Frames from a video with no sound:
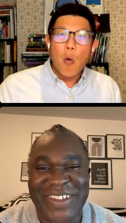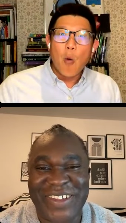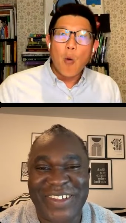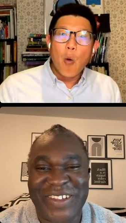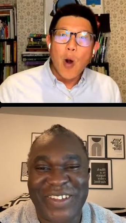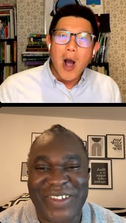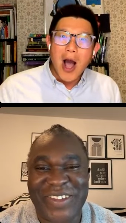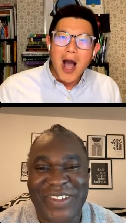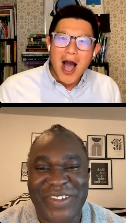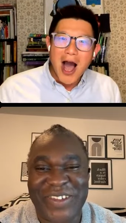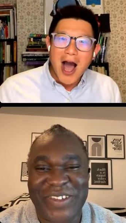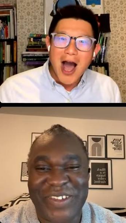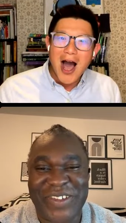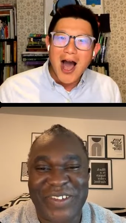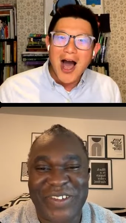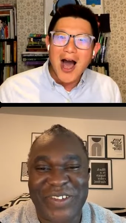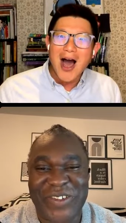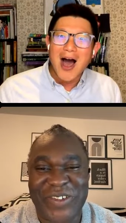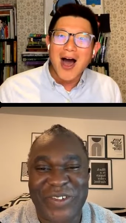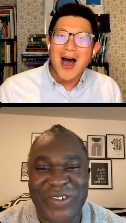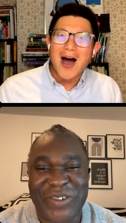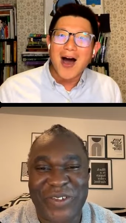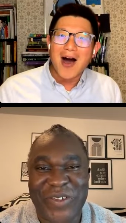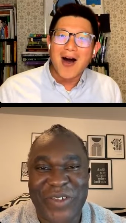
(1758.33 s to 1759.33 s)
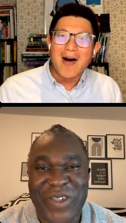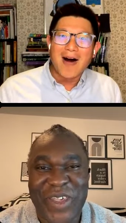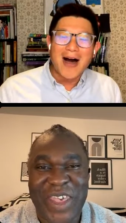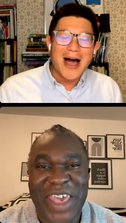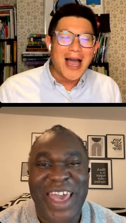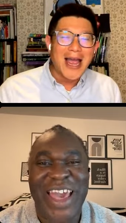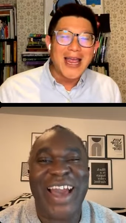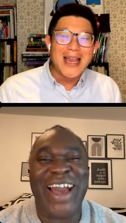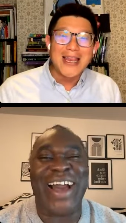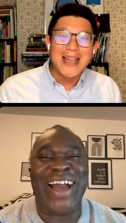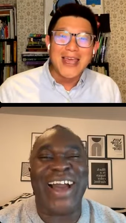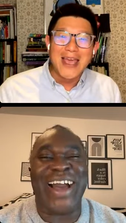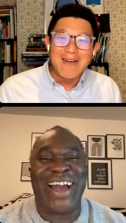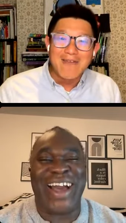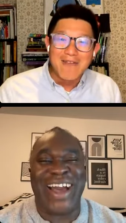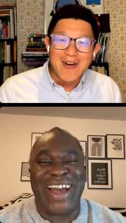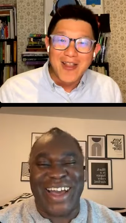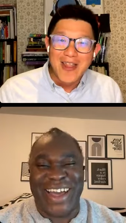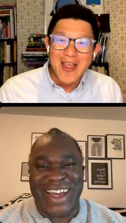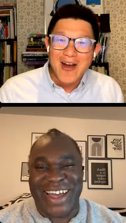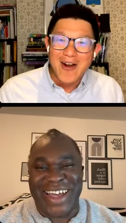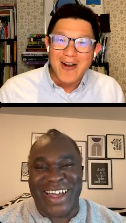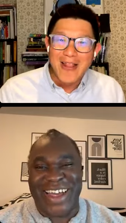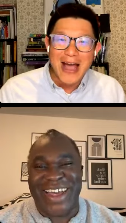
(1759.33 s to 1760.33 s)
Speaker 1: Wow. I,
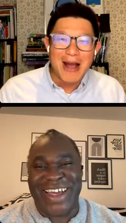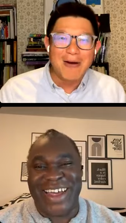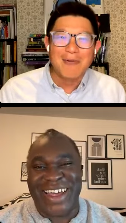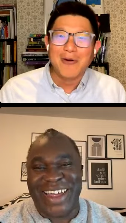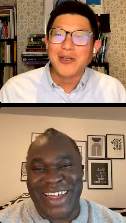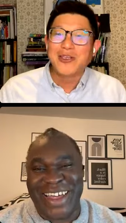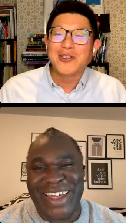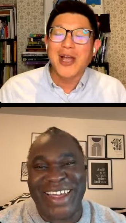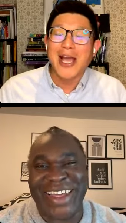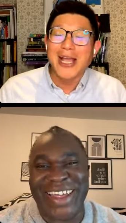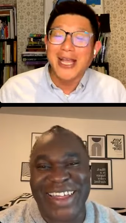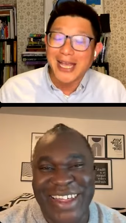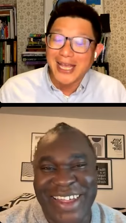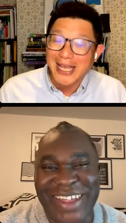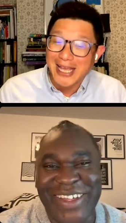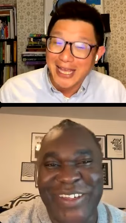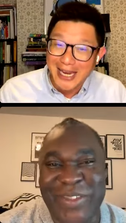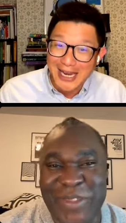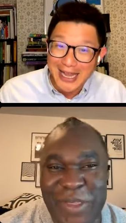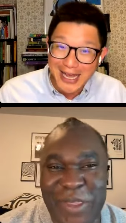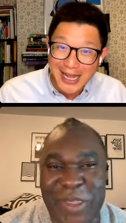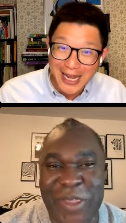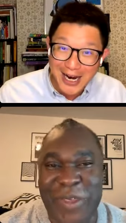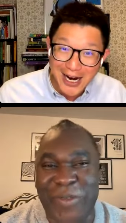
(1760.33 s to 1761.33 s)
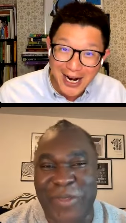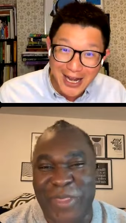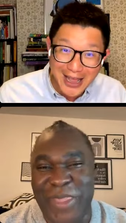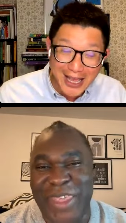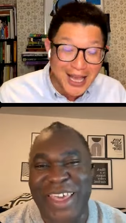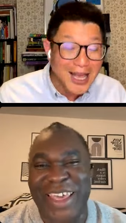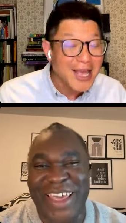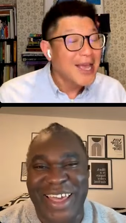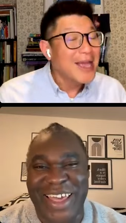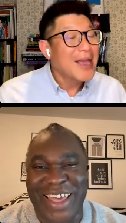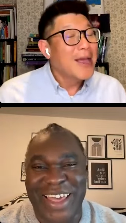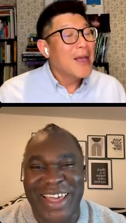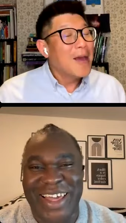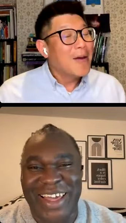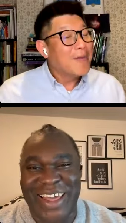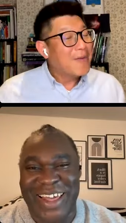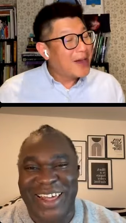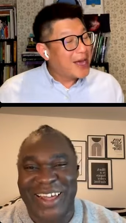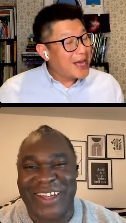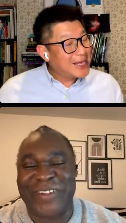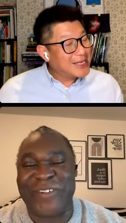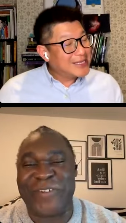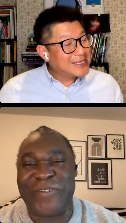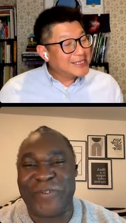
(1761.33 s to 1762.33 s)
I, wish I could hear that earlier.
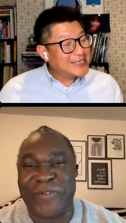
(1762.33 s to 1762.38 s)
But